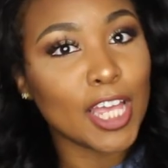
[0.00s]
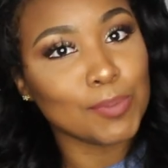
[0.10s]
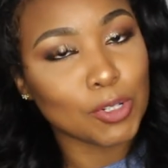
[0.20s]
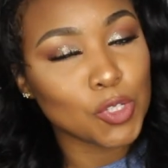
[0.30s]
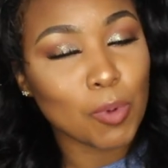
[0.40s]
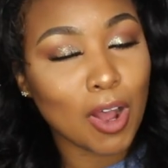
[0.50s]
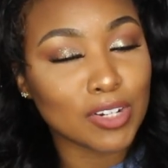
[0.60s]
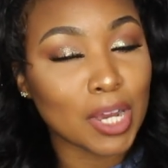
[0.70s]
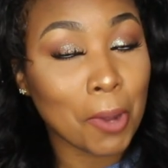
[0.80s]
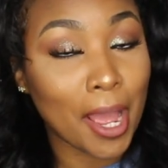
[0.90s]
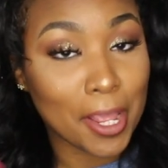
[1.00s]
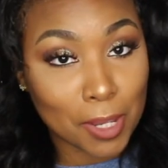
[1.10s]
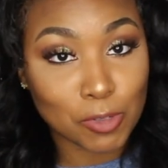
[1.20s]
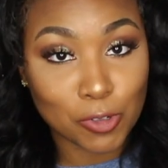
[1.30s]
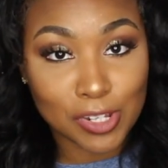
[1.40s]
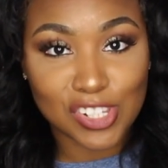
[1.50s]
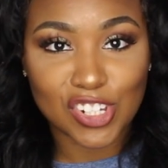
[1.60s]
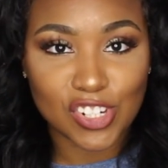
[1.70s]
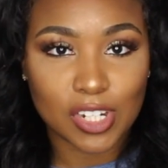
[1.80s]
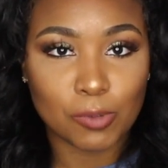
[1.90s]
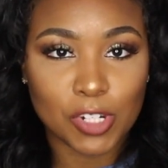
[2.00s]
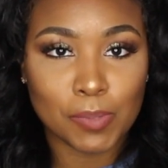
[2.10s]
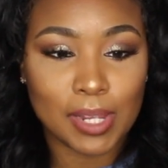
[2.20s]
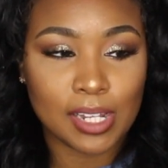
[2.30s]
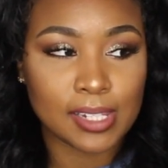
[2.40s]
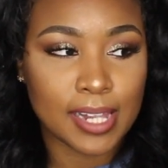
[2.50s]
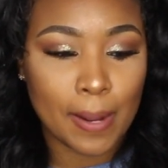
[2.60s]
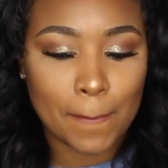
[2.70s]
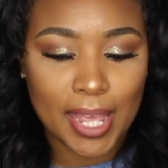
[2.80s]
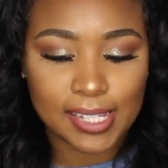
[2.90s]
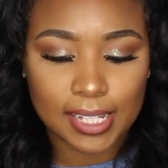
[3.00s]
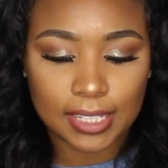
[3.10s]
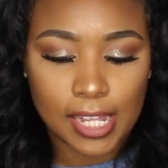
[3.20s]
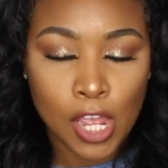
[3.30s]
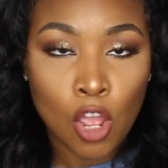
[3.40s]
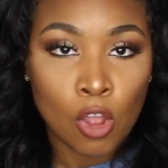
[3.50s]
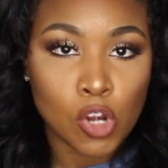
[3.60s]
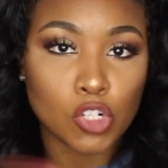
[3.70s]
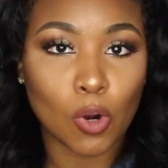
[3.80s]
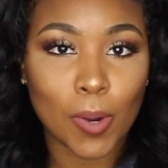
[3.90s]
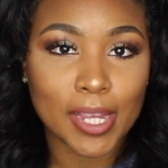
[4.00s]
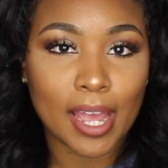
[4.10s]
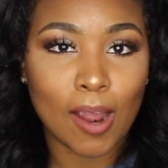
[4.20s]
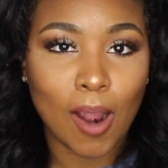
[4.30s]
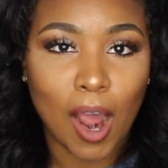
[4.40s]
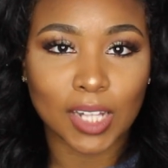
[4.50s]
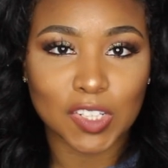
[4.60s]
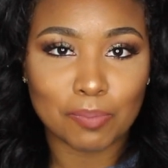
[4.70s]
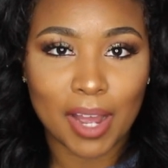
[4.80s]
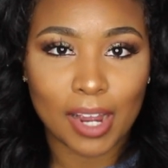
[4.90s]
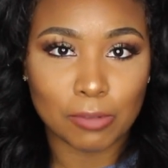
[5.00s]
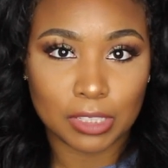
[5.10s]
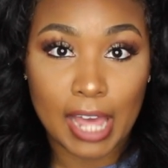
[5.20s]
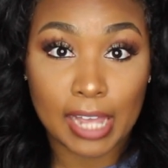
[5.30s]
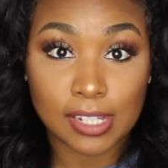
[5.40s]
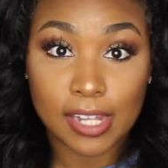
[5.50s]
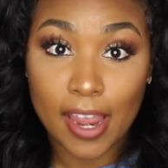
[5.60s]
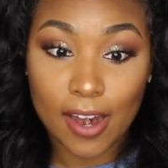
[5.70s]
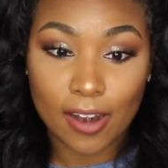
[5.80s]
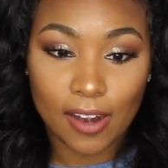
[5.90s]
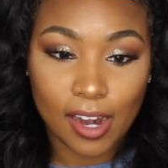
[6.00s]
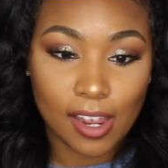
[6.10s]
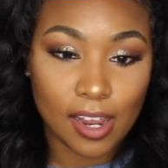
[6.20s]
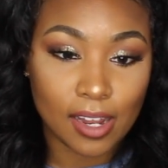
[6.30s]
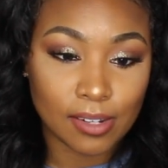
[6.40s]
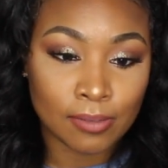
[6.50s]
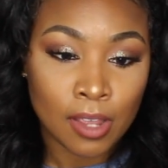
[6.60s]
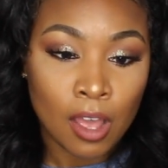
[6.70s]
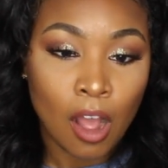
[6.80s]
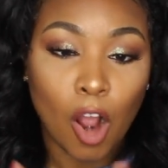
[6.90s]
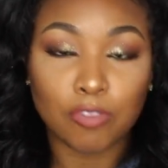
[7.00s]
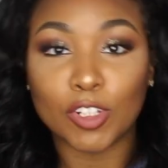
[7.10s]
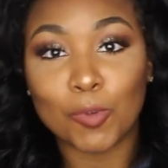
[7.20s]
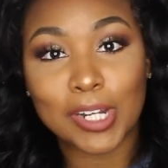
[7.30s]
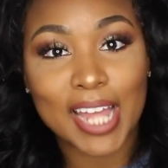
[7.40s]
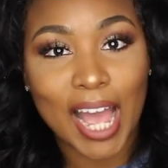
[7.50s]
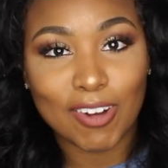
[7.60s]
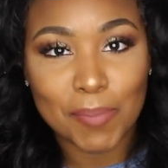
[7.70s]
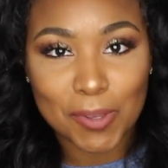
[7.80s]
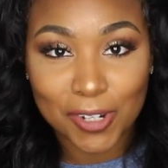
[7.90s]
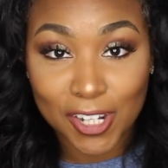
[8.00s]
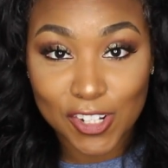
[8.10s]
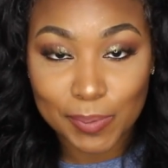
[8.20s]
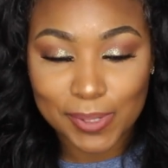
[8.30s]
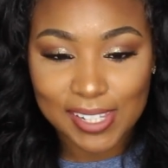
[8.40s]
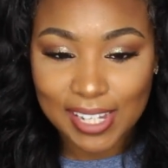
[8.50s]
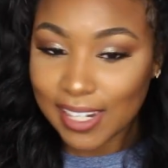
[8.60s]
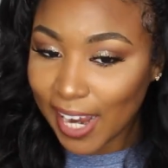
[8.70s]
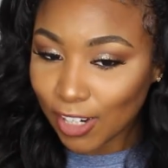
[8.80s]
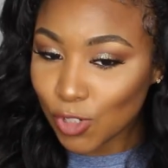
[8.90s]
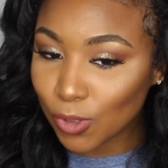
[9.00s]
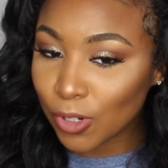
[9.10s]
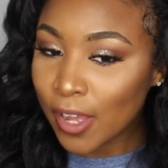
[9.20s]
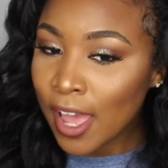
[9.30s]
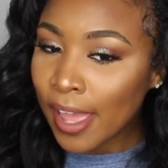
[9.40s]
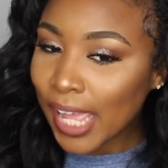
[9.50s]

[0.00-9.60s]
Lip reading: As most of you all know, I am transitioning, which means that I'm basically growing out all of my relaxed hair, and hopefully one day I will be 100% natural.